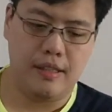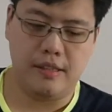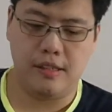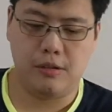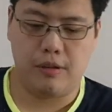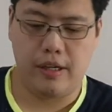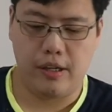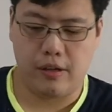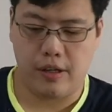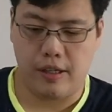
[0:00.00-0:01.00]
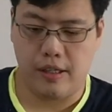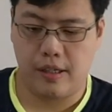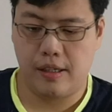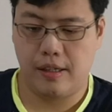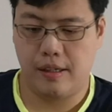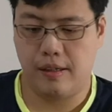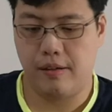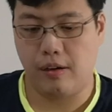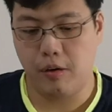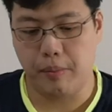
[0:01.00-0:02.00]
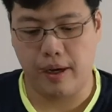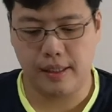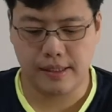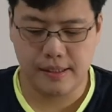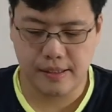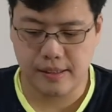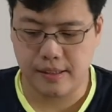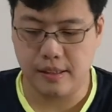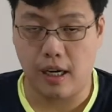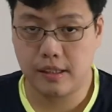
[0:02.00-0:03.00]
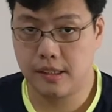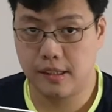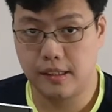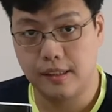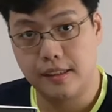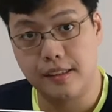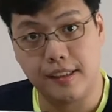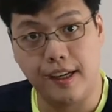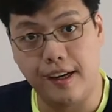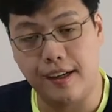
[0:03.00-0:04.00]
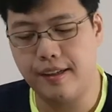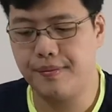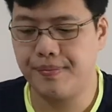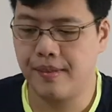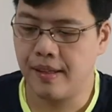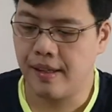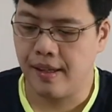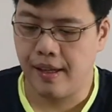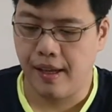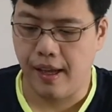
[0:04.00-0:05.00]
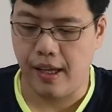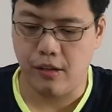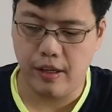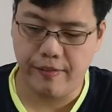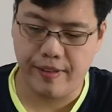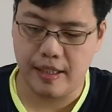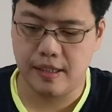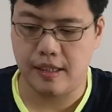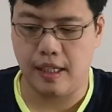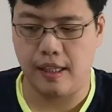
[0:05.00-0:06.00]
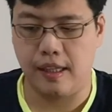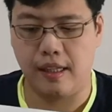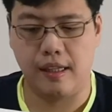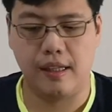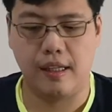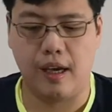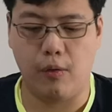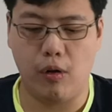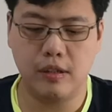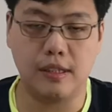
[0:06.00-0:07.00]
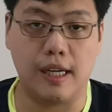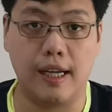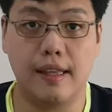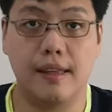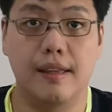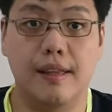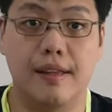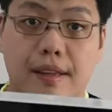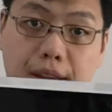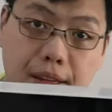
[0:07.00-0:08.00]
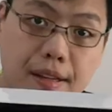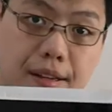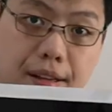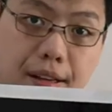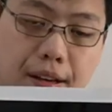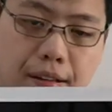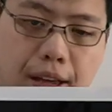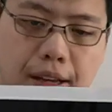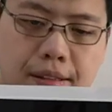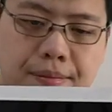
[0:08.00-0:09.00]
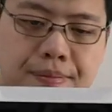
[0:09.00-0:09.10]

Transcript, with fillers: This is where your robot docks here, and you leave this in a wall socket. Okay,